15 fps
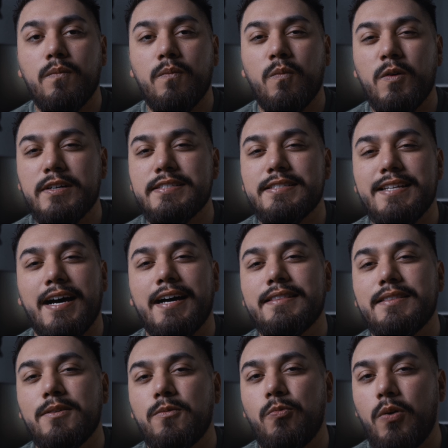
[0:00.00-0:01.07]
was
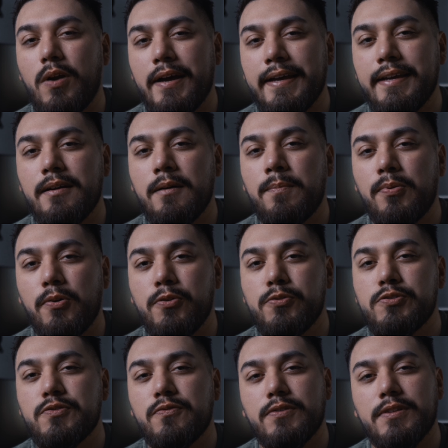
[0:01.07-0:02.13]
not the right
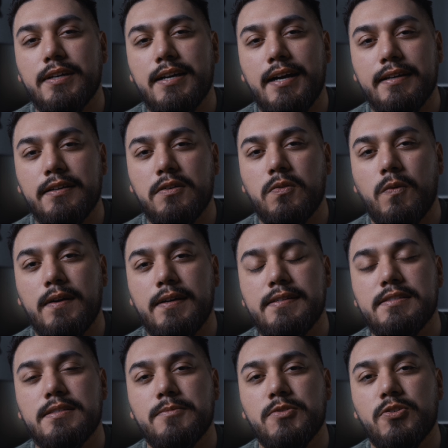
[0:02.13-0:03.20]
approach for the kind of
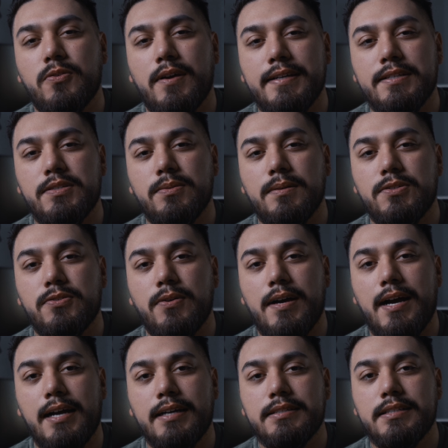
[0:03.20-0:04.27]
clients I'm trying to
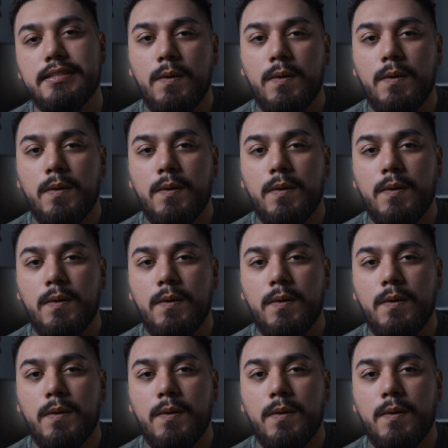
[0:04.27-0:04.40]
attract.